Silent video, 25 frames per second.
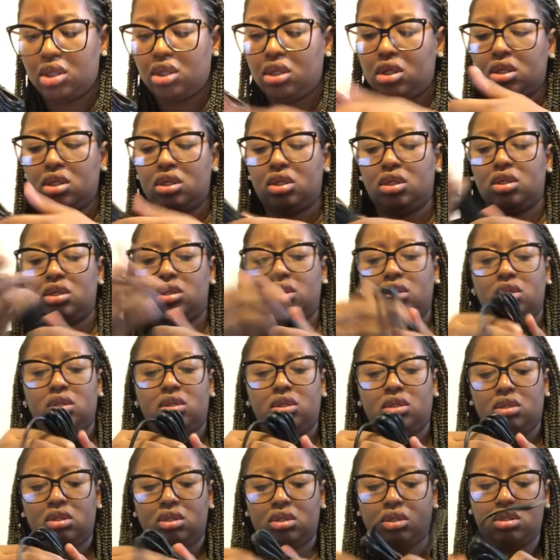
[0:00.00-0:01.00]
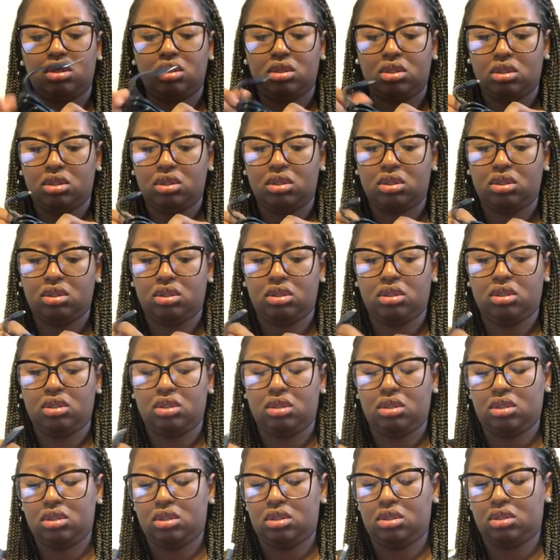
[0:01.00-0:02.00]

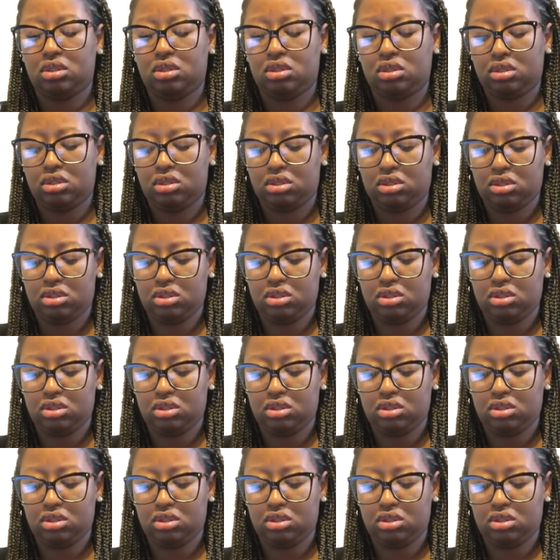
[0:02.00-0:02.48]
Nothing is said.